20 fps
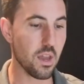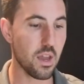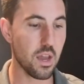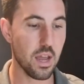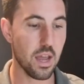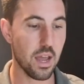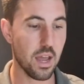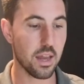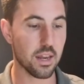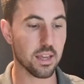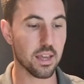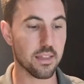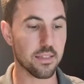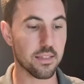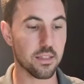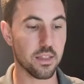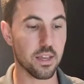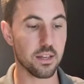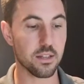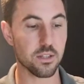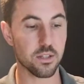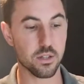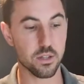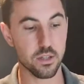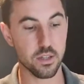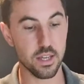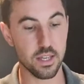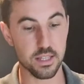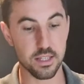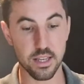Again, they
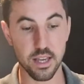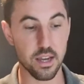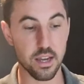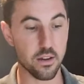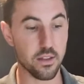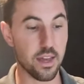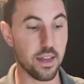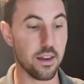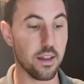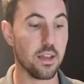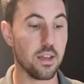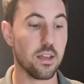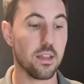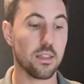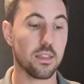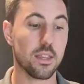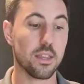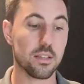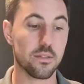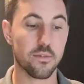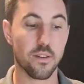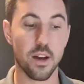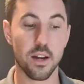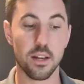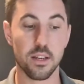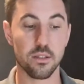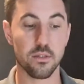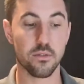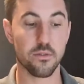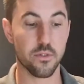say here that these
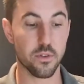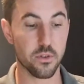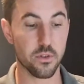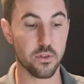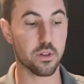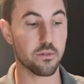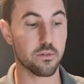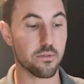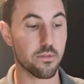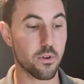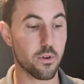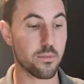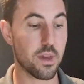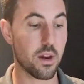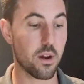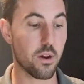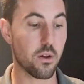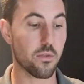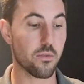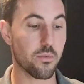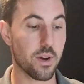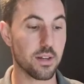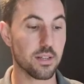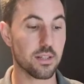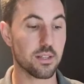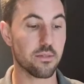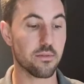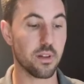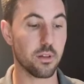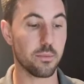findings further confirm that arthritis
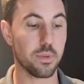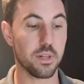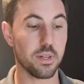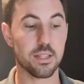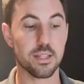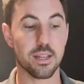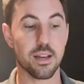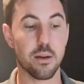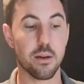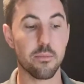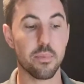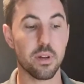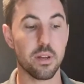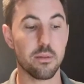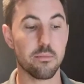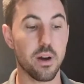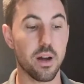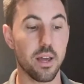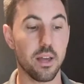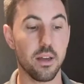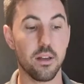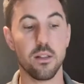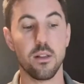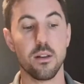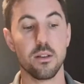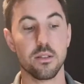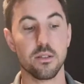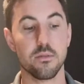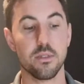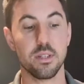development is accompanied by a
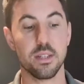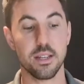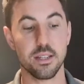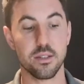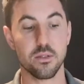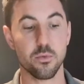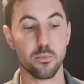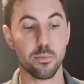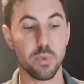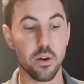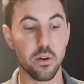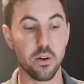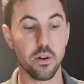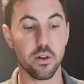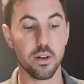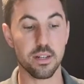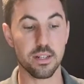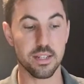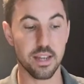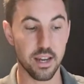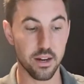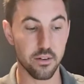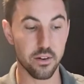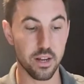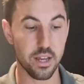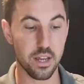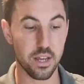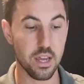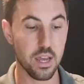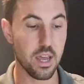loss of intestinal barrier
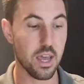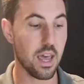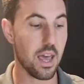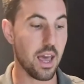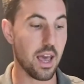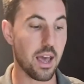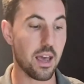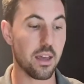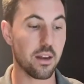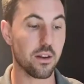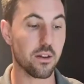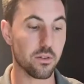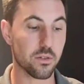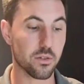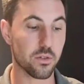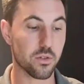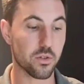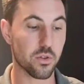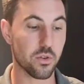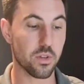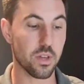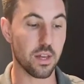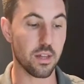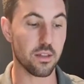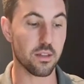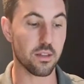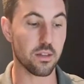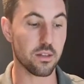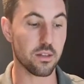integrity, and also show that the